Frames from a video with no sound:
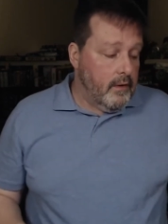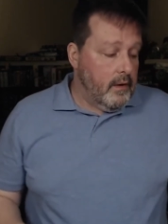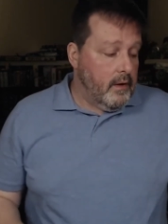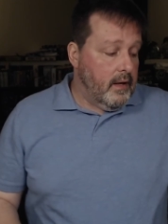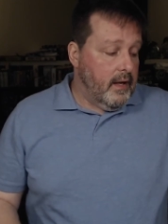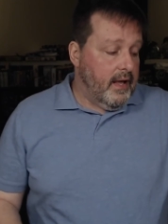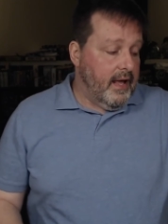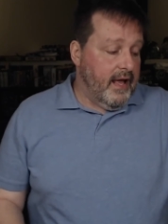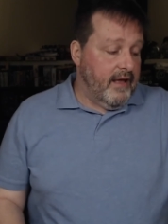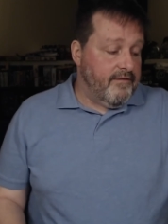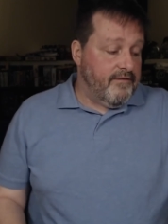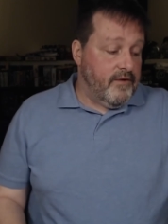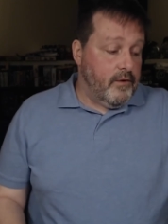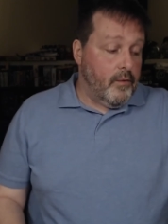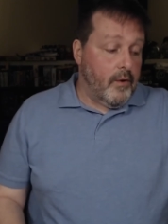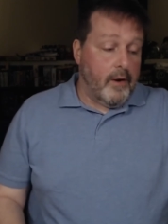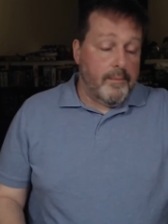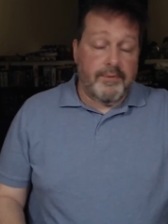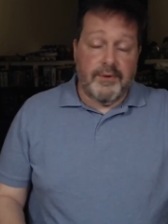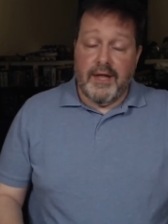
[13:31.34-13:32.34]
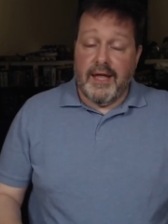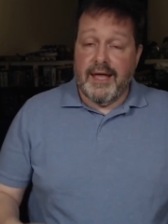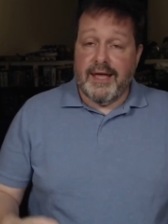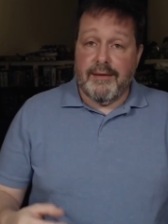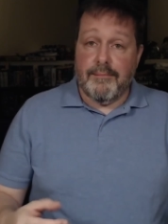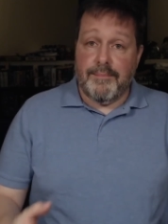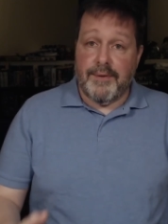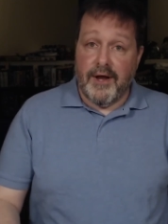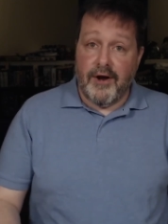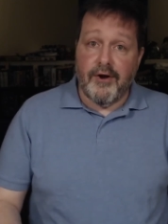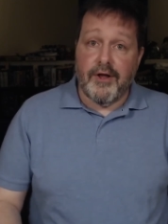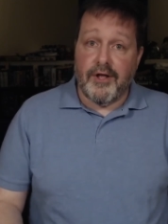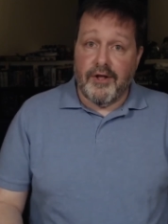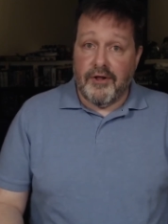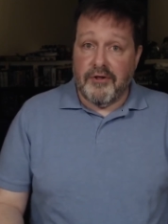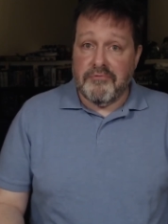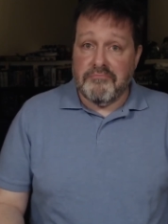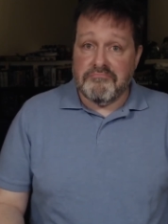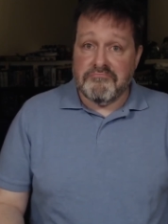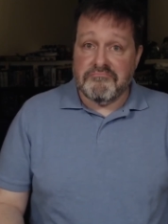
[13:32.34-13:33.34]
if you are playing
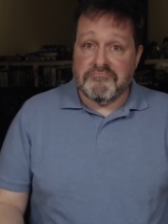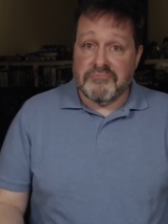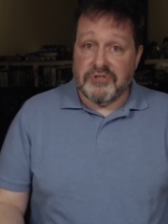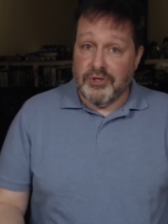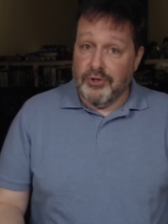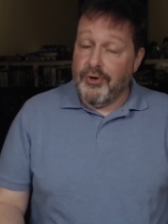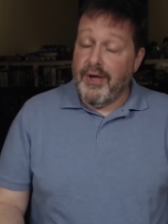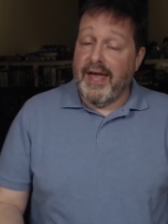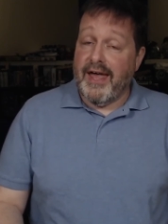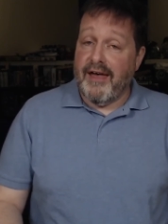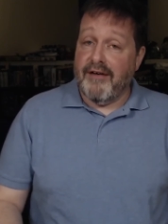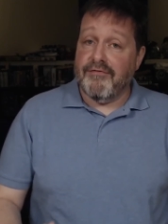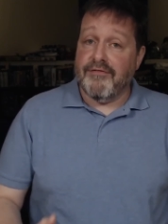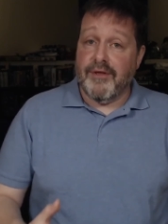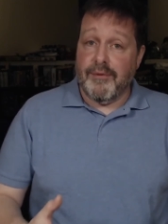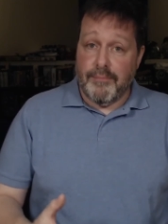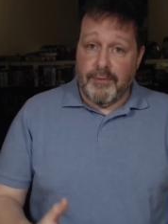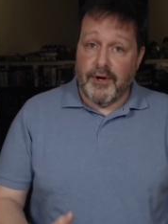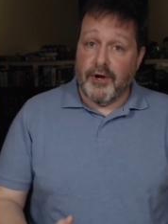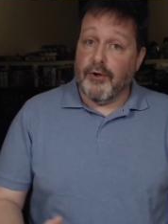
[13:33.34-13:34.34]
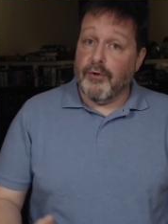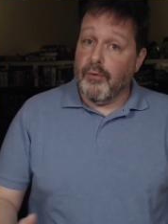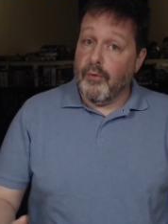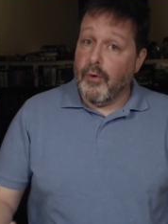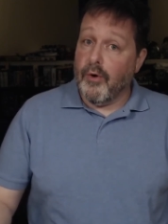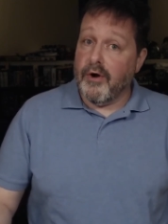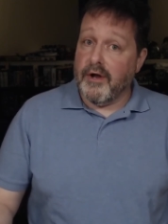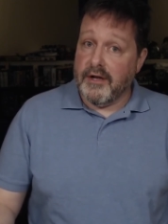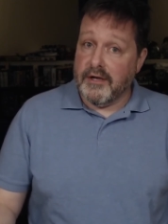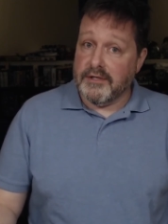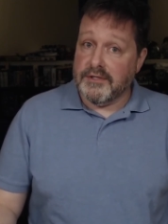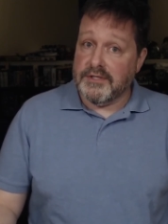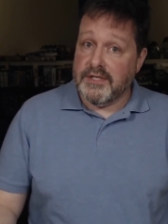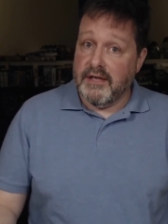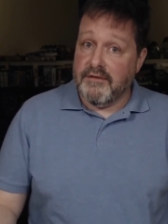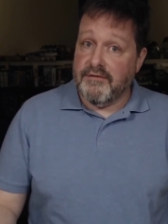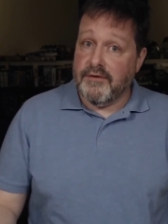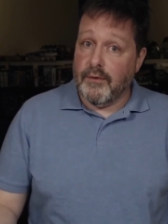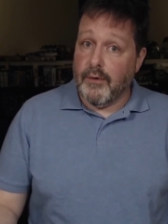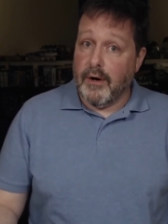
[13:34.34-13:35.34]
Imperial, you have Imperial warriors.
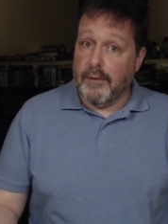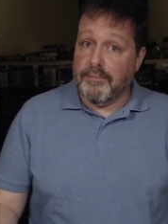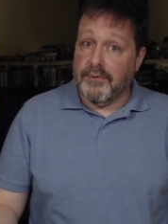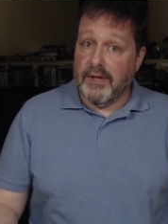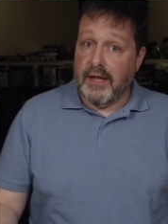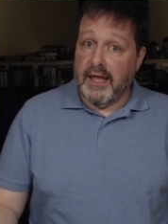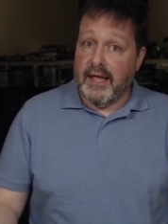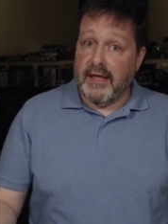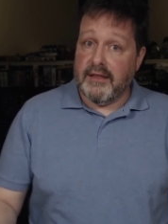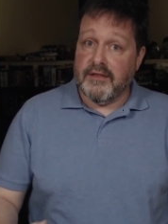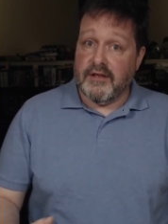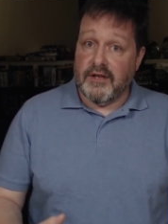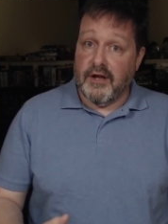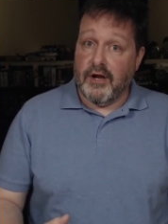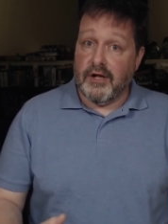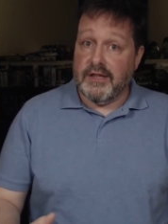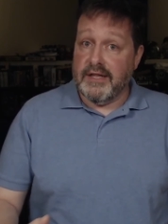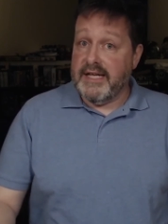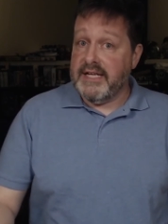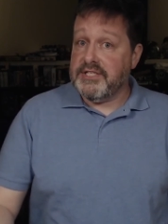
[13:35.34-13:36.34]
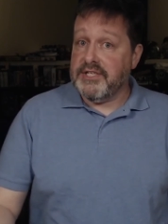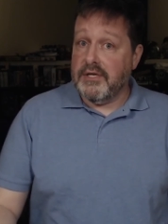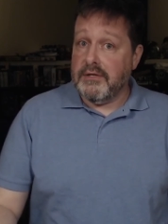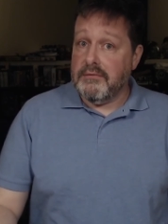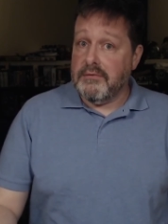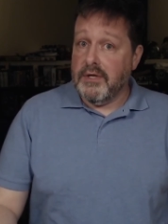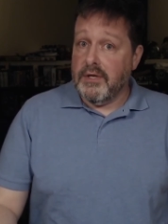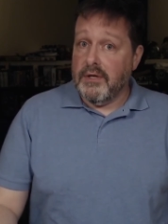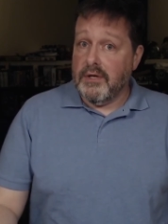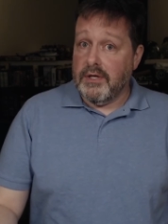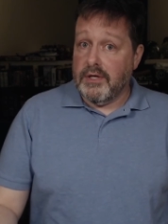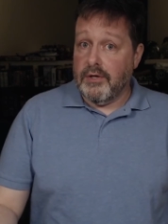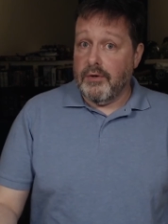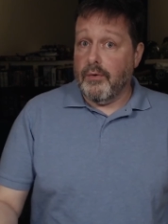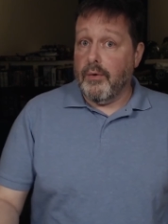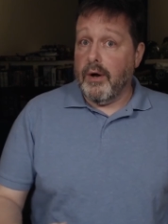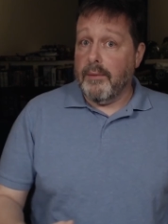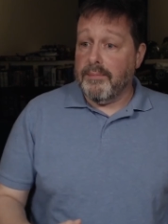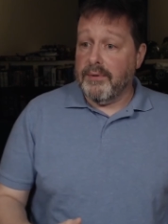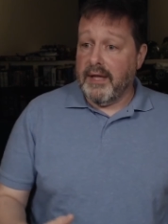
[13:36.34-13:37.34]
If you are playing the Dark Legion,
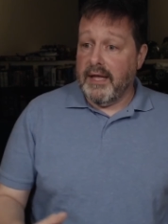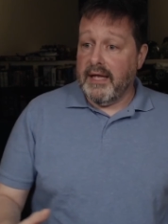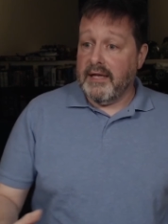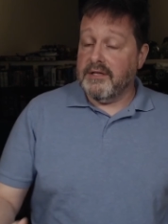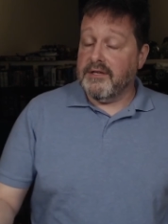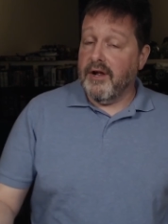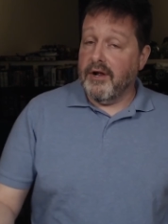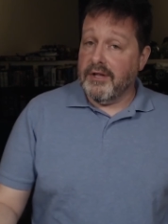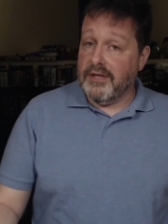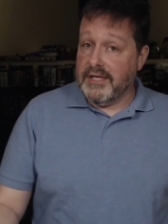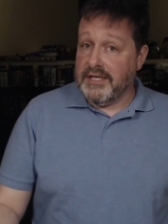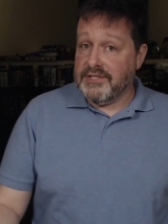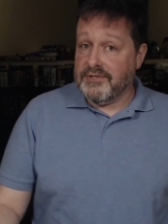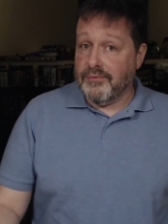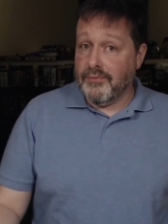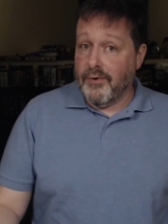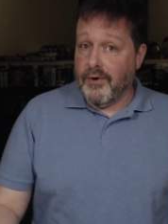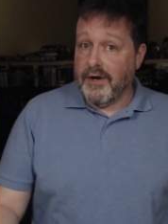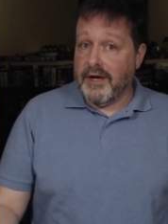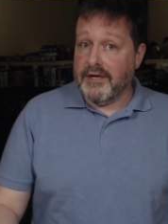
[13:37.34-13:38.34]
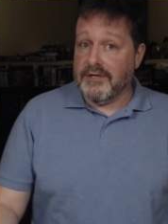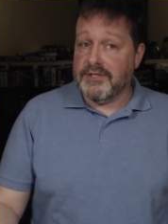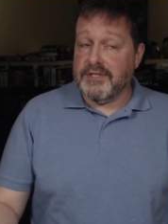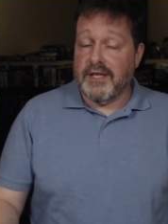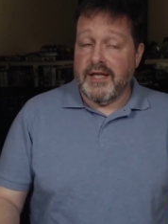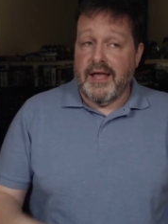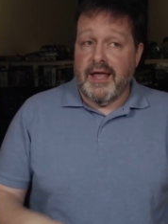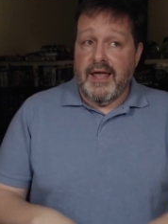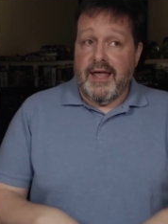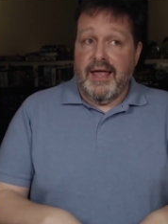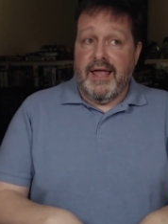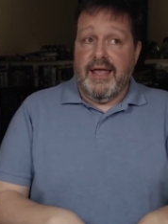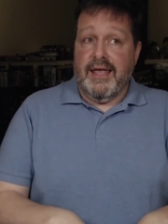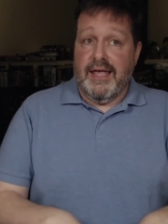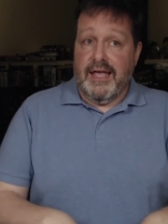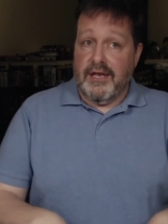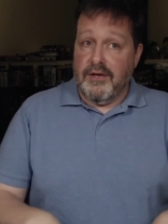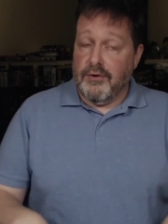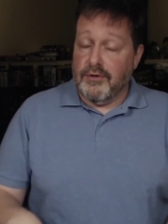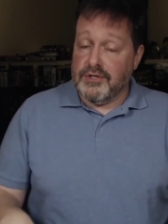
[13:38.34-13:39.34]
you are playing Dark Legion warriors
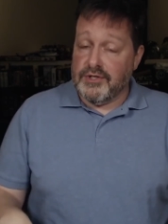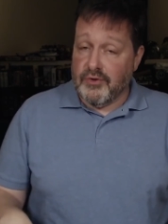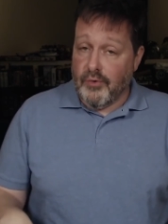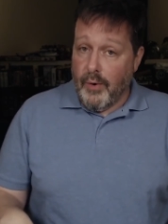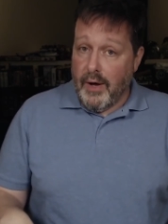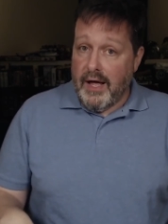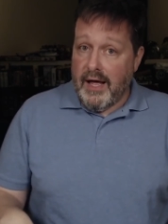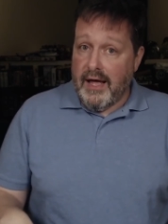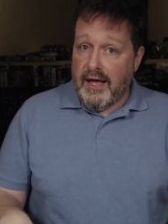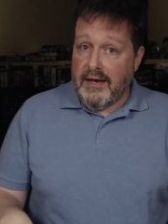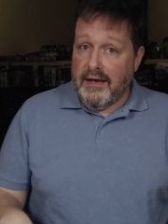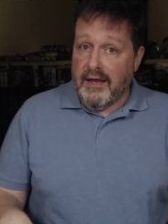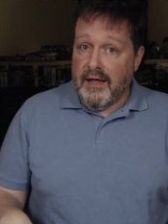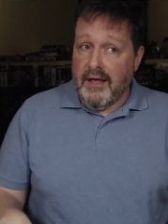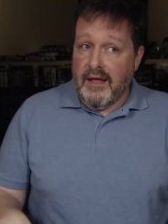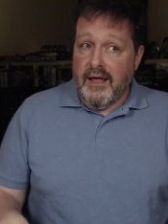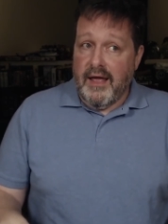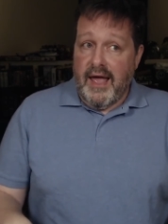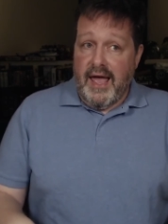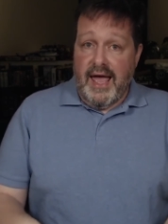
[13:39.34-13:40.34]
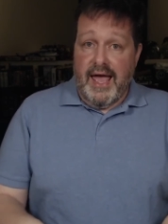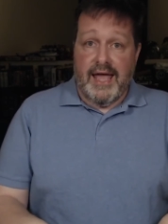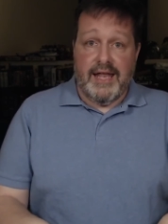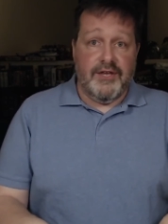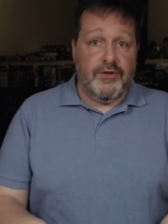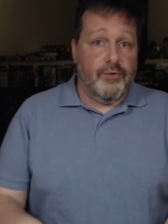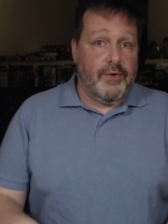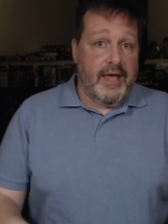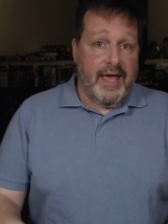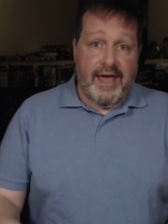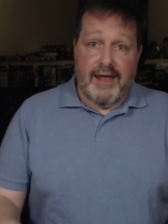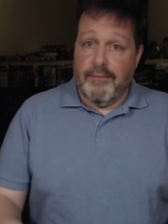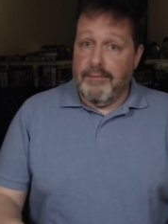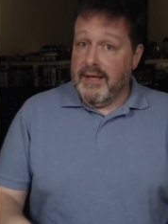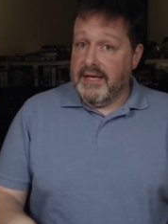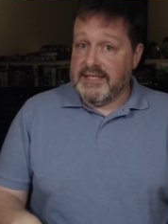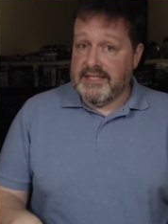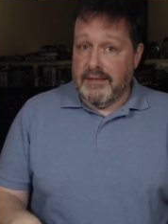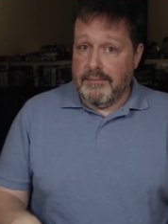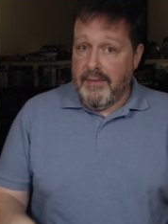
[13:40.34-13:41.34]
in your squad, and you can't
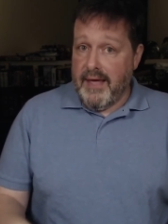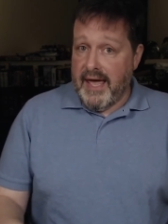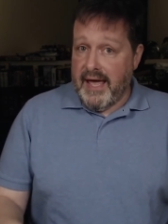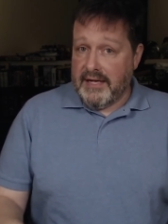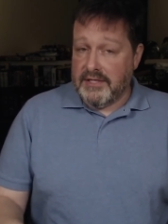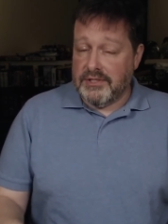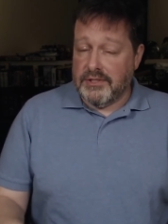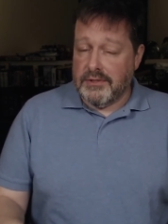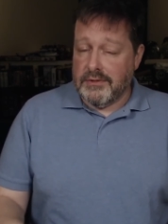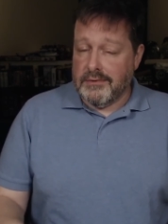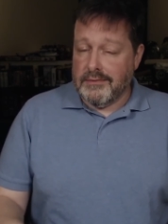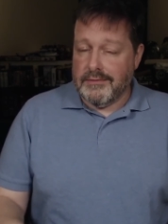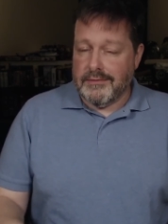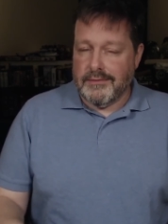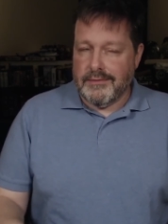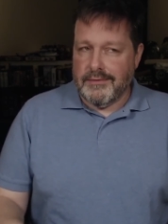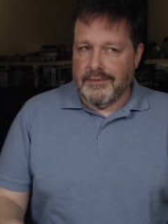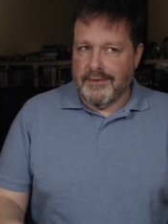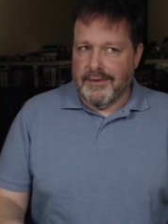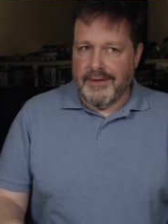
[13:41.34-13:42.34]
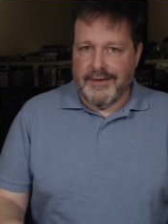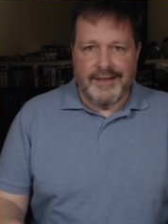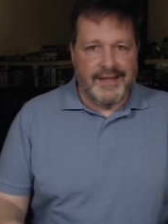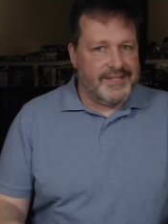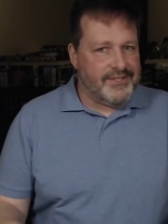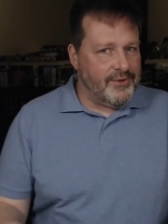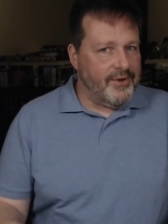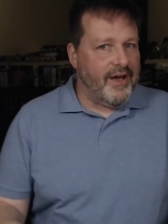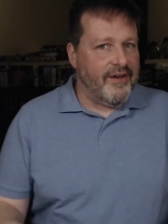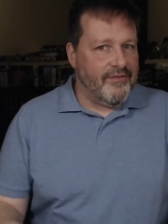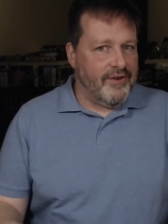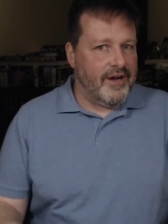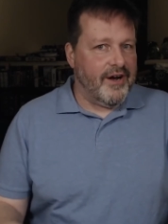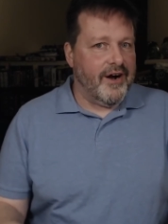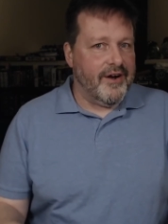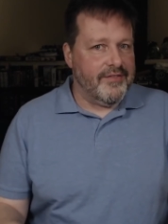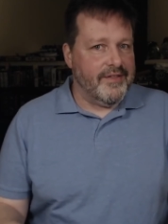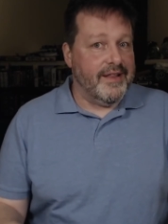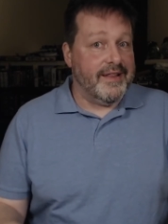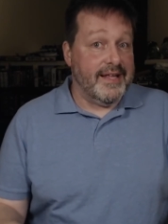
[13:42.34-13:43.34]
mix and match unless you have a
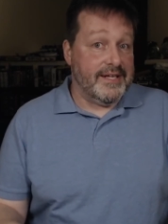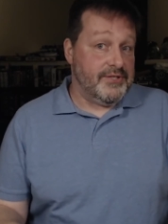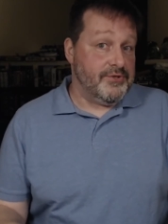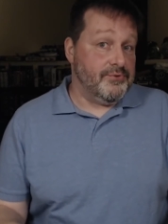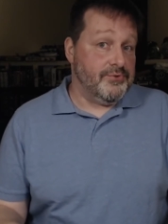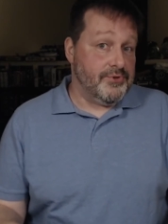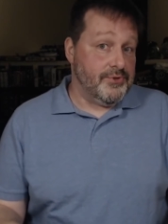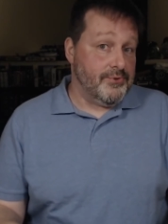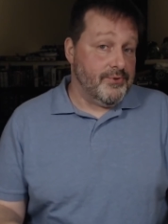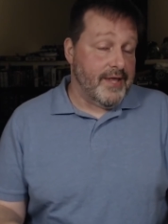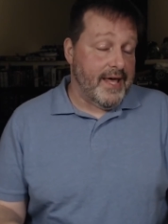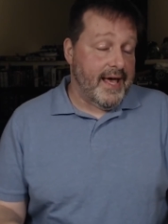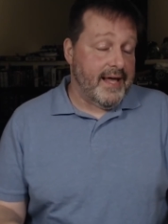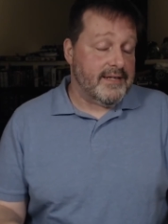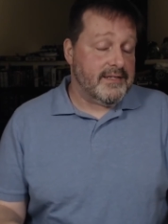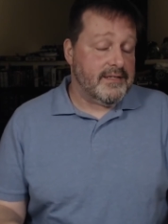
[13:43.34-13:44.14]
card that lets you do that.